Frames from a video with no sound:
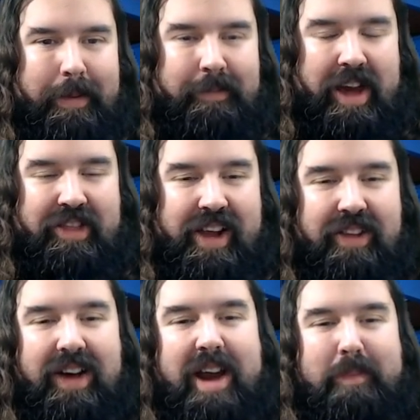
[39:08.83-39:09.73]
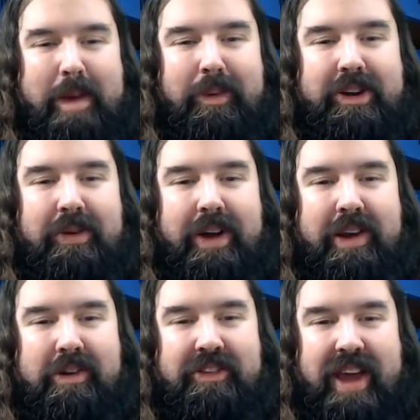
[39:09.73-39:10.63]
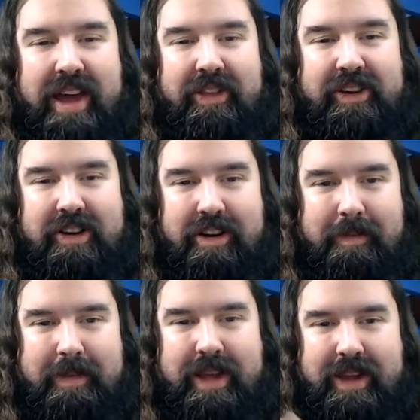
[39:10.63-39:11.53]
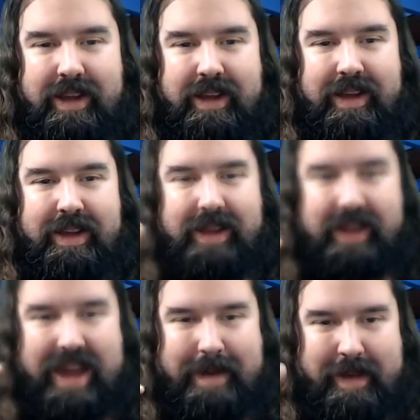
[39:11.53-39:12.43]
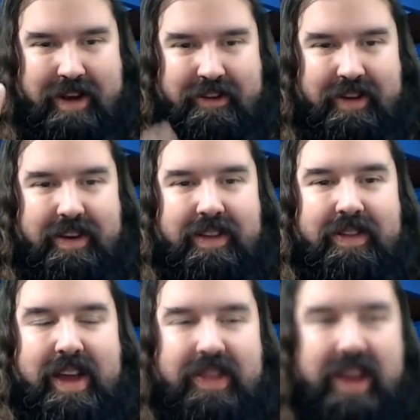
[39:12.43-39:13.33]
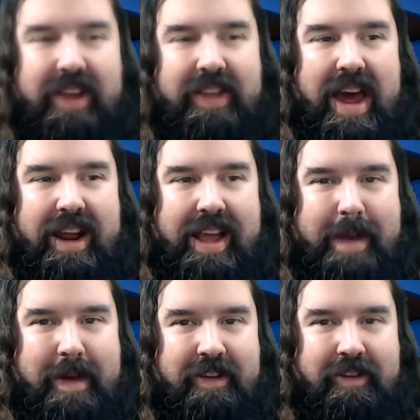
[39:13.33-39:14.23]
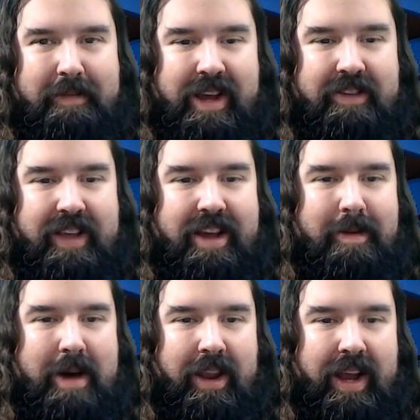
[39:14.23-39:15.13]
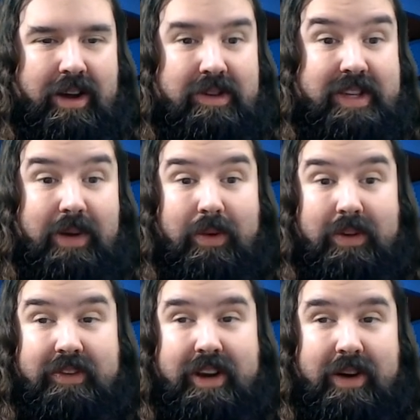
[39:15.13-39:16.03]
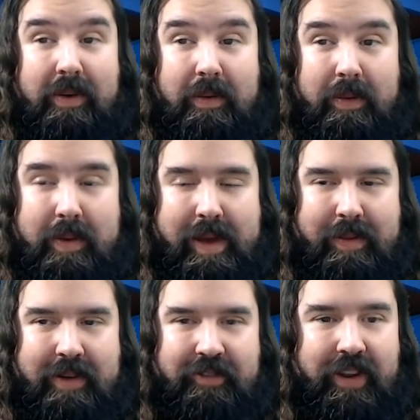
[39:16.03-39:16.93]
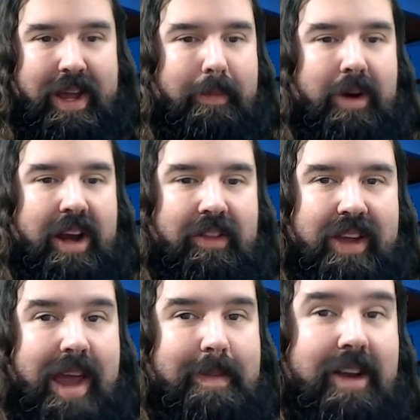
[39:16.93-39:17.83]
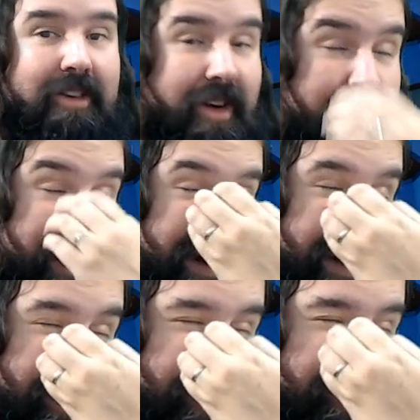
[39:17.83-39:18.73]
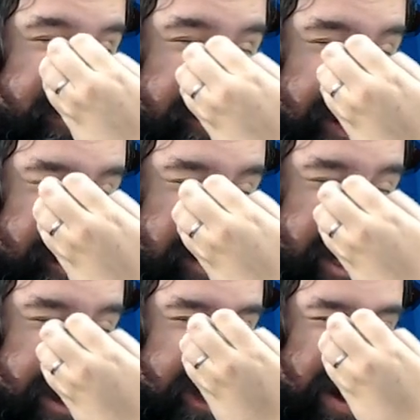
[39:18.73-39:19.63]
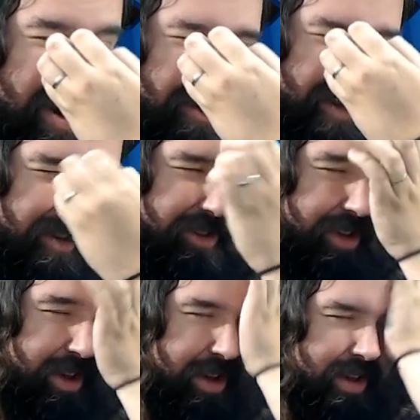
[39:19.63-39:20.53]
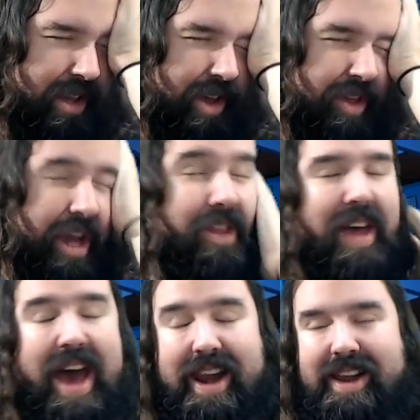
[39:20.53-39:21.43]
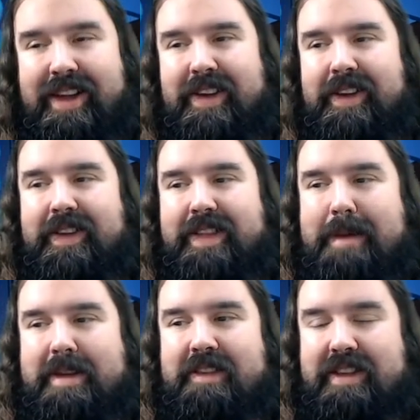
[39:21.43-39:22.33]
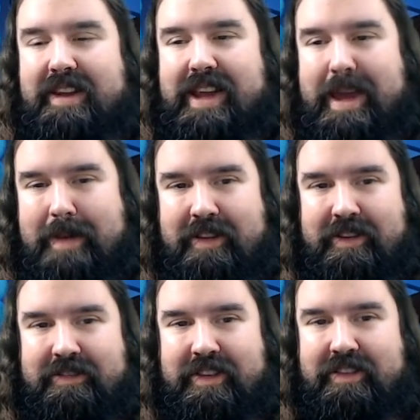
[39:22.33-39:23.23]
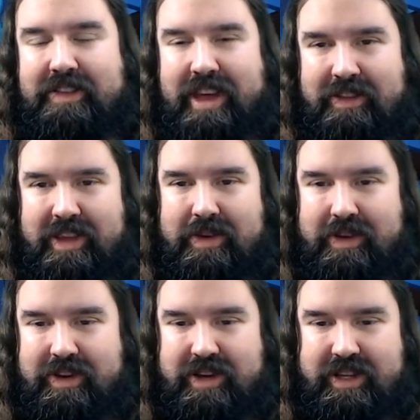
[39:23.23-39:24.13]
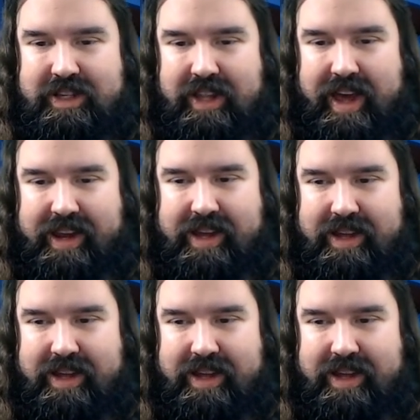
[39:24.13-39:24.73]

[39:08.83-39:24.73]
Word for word: I think a lot of people don't understand the term game engine. They think that a game engine, because they hear about like, oh, sequels, you know, we, we fully upgraded the game engine. Um, developers say that a lot in interviews. You think that that means that a game engine is this thing that you can just like,